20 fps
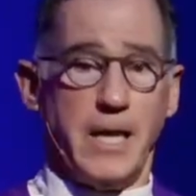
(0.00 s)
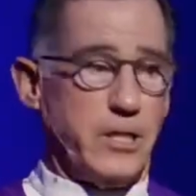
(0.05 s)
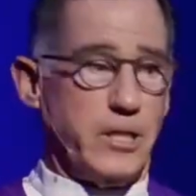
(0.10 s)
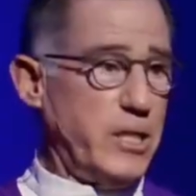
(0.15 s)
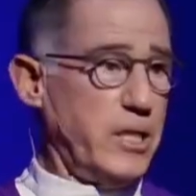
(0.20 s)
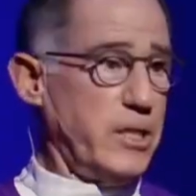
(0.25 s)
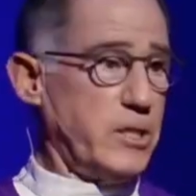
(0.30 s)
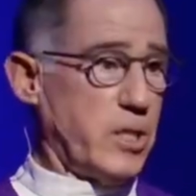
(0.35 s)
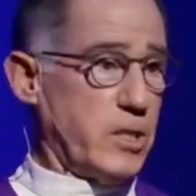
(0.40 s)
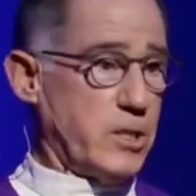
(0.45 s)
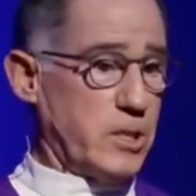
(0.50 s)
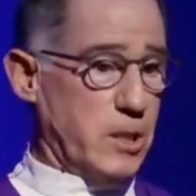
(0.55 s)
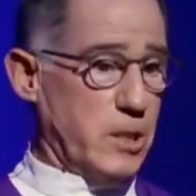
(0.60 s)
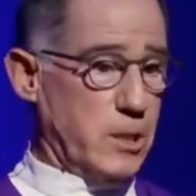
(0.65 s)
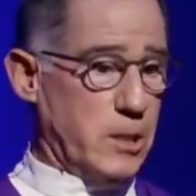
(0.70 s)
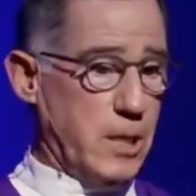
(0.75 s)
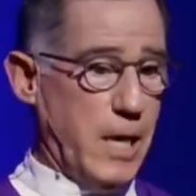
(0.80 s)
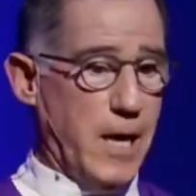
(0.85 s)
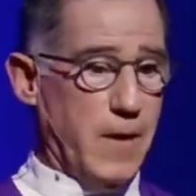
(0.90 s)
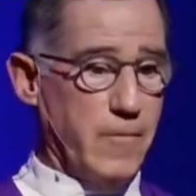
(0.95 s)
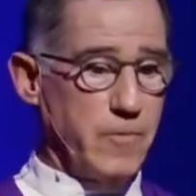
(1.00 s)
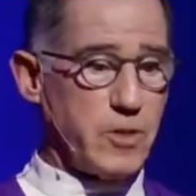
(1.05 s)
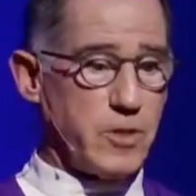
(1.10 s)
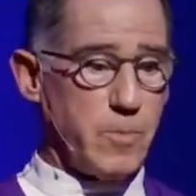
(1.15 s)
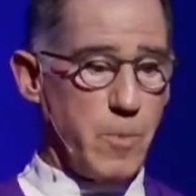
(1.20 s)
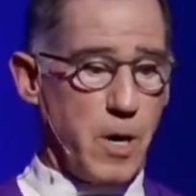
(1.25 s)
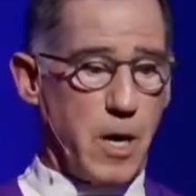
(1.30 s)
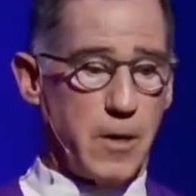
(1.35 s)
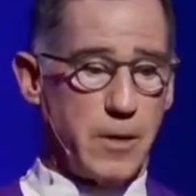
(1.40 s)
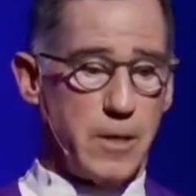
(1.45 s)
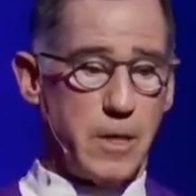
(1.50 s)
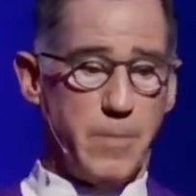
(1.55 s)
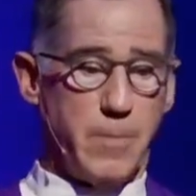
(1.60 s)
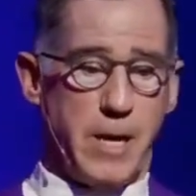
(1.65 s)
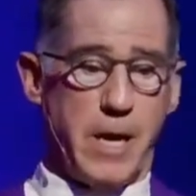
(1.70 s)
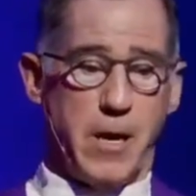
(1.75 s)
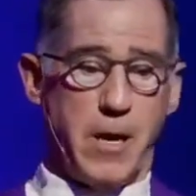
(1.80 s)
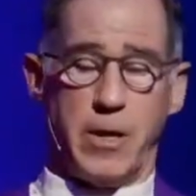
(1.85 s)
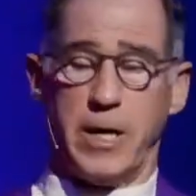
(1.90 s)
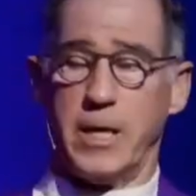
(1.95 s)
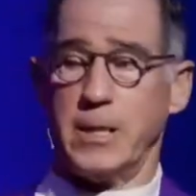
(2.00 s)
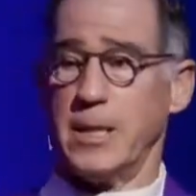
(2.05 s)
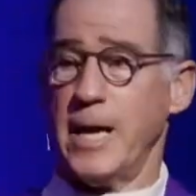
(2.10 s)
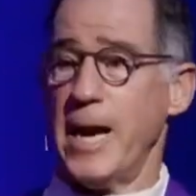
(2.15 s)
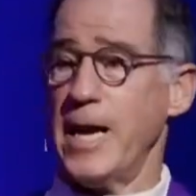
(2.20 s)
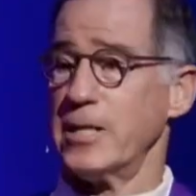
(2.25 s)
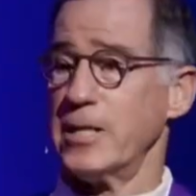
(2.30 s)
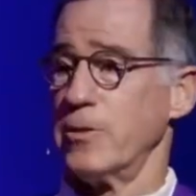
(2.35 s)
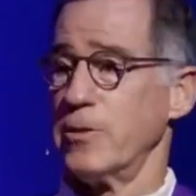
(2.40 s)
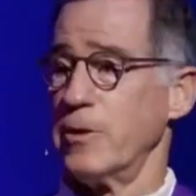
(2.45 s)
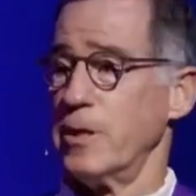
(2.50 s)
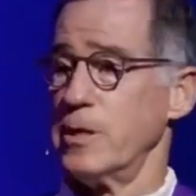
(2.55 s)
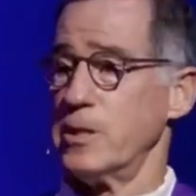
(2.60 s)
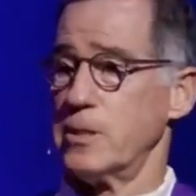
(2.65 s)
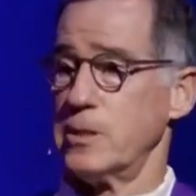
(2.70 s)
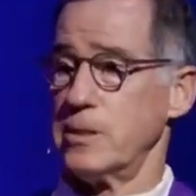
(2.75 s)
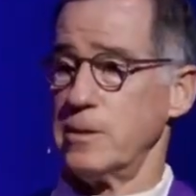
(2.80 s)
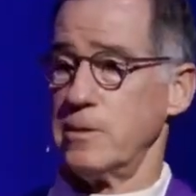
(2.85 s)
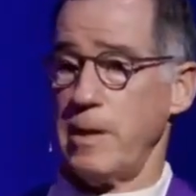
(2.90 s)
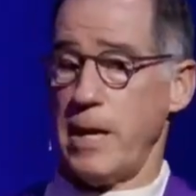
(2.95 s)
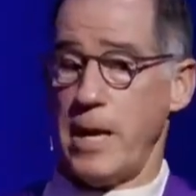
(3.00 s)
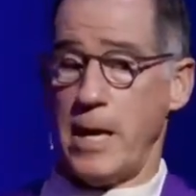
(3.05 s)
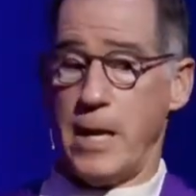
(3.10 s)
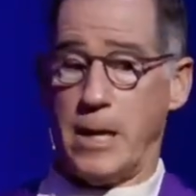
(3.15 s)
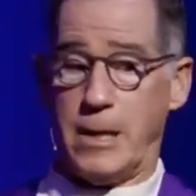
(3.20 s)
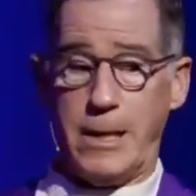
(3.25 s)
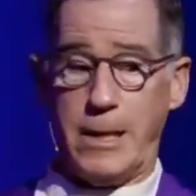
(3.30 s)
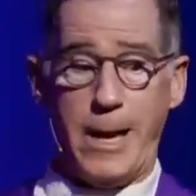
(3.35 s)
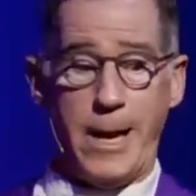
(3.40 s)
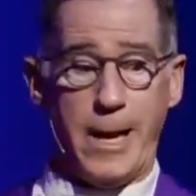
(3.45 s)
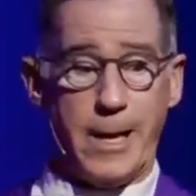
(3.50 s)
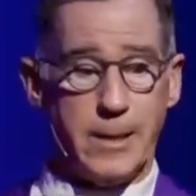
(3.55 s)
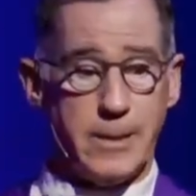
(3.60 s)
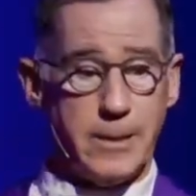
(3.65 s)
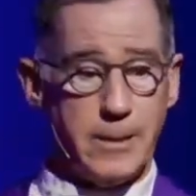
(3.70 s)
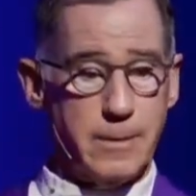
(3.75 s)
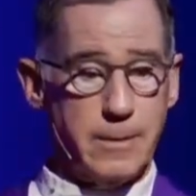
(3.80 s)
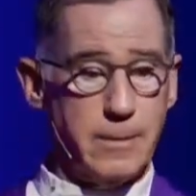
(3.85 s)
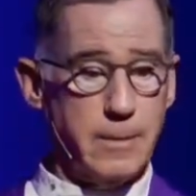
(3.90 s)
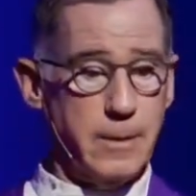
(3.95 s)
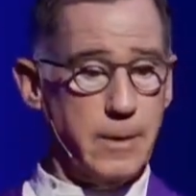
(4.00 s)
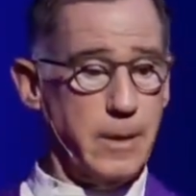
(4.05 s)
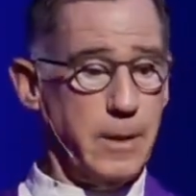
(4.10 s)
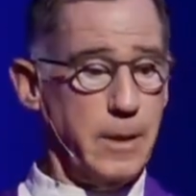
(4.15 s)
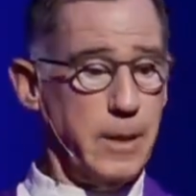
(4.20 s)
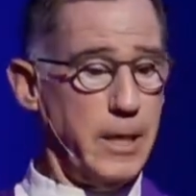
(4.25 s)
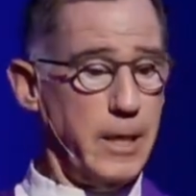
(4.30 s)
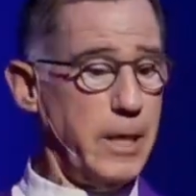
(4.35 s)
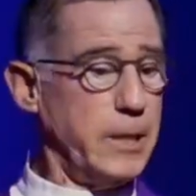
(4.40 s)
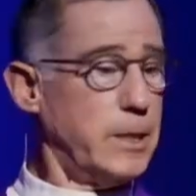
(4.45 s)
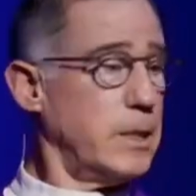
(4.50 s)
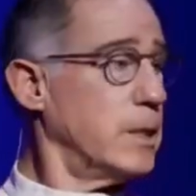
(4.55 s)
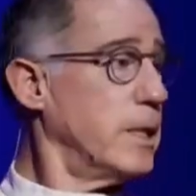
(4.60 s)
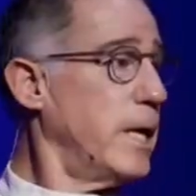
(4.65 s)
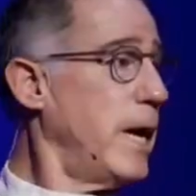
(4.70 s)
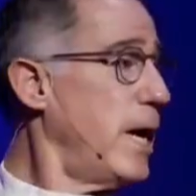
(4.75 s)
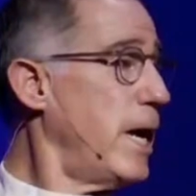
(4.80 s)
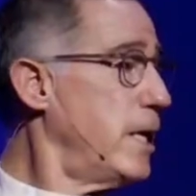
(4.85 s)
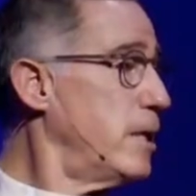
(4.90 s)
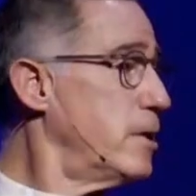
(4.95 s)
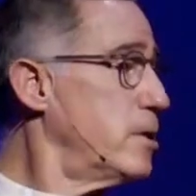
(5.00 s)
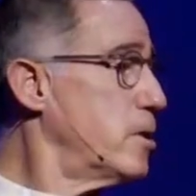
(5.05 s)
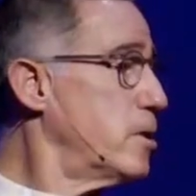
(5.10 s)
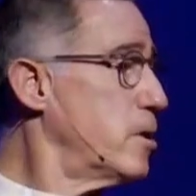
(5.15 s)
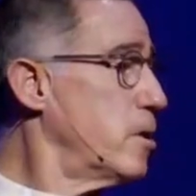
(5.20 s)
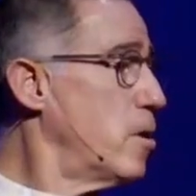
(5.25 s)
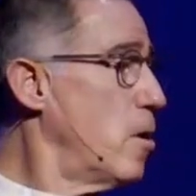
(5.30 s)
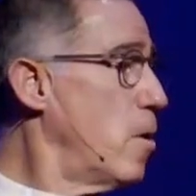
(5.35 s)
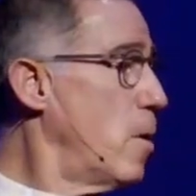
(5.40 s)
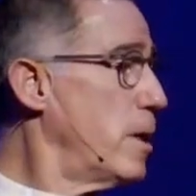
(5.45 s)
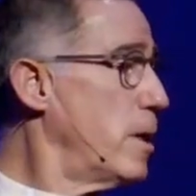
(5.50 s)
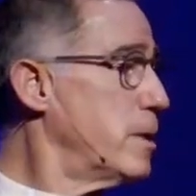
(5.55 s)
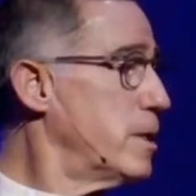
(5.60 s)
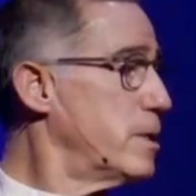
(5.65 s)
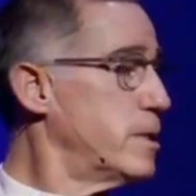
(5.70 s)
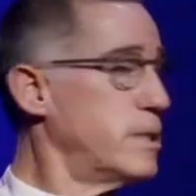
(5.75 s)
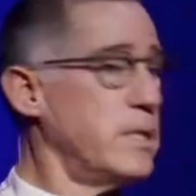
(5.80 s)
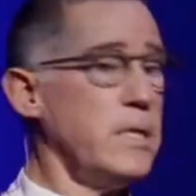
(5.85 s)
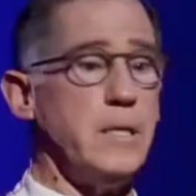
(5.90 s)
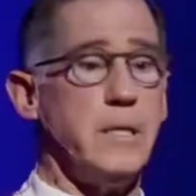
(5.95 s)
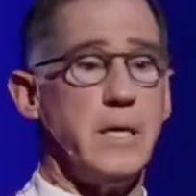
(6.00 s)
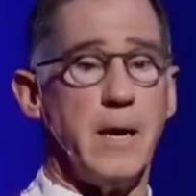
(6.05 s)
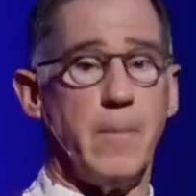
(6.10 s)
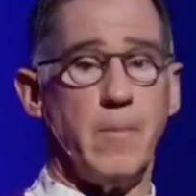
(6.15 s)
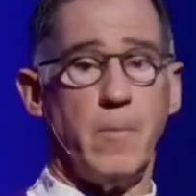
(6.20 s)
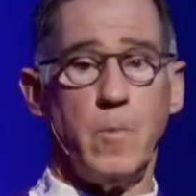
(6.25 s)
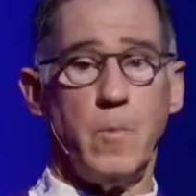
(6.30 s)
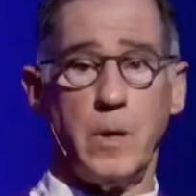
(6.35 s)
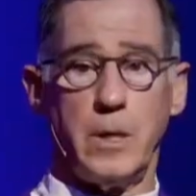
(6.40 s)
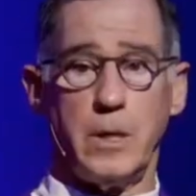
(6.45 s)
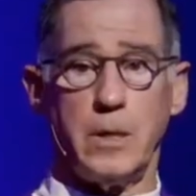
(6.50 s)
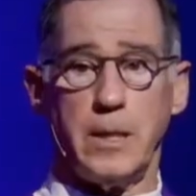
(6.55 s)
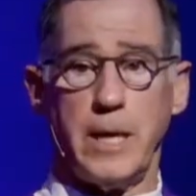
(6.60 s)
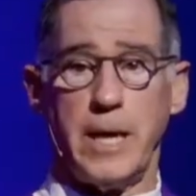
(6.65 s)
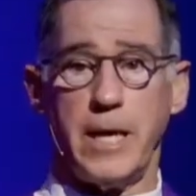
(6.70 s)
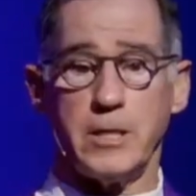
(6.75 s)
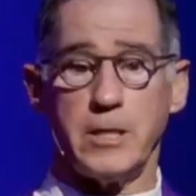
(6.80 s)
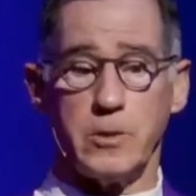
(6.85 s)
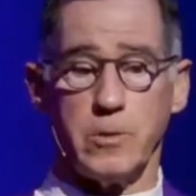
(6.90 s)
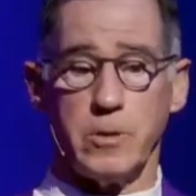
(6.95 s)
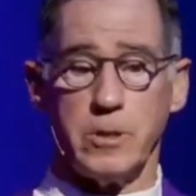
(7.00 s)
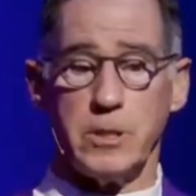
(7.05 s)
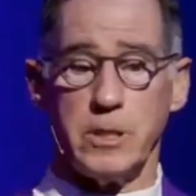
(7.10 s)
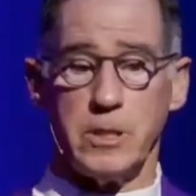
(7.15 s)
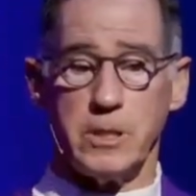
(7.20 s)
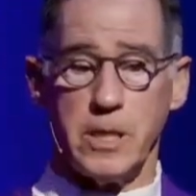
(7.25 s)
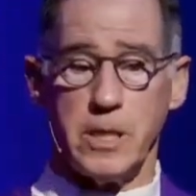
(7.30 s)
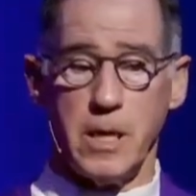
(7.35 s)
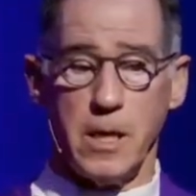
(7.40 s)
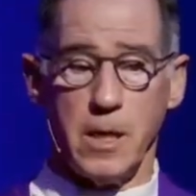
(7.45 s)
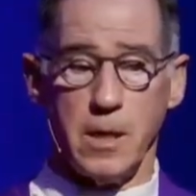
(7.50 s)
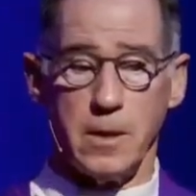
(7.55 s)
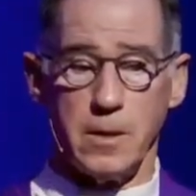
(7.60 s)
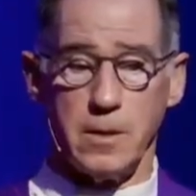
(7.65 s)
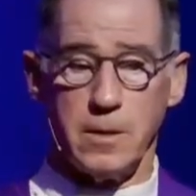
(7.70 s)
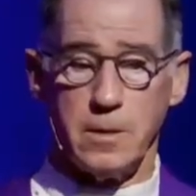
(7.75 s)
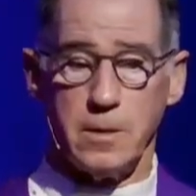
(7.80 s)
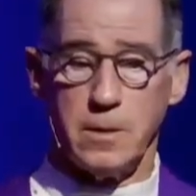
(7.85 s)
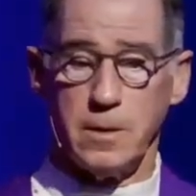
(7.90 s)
that Jesus loves Martha, Mary, and Lazarus, and yet he delays going to see them when Lazarus is ill.